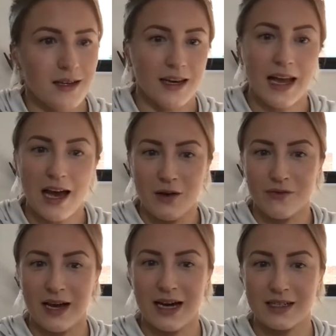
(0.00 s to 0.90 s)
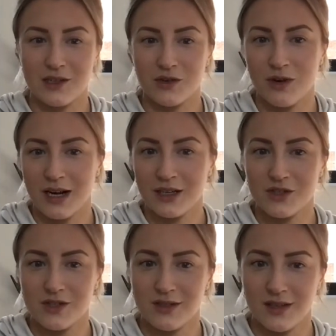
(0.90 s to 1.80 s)
now if I hadn't
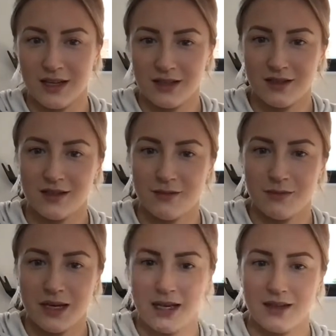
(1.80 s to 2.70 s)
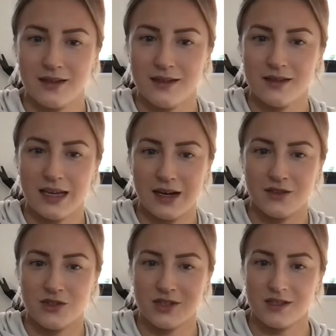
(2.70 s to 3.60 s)
crashed, and the me now,
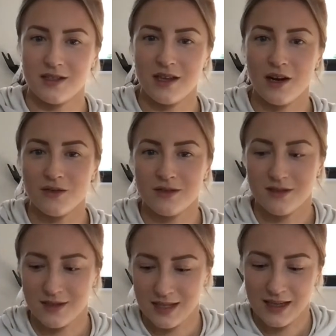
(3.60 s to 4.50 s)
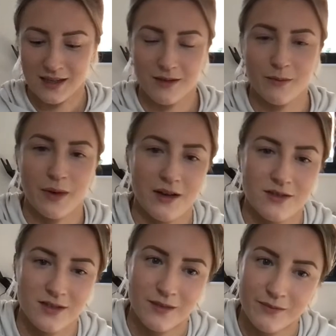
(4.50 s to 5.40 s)
and just see the comparison.